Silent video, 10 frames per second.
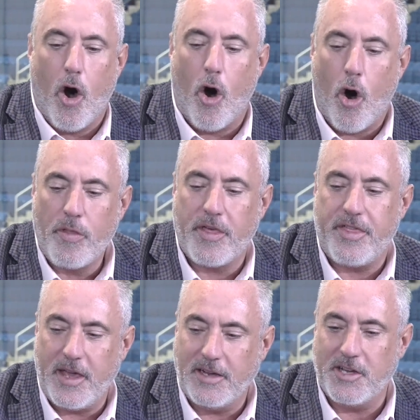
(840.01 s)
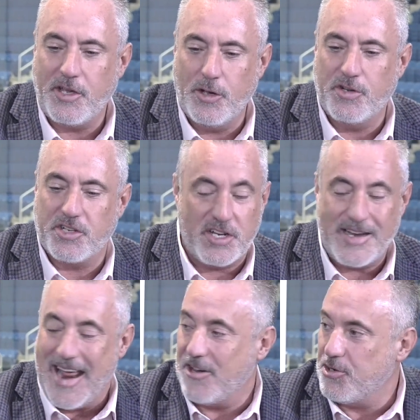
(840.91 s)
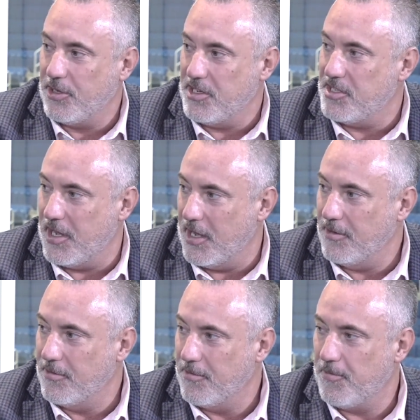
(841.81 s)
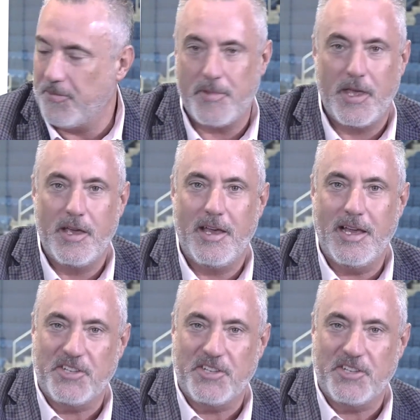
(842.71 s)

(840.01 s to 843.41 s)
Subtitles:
All the things that you just naturally said is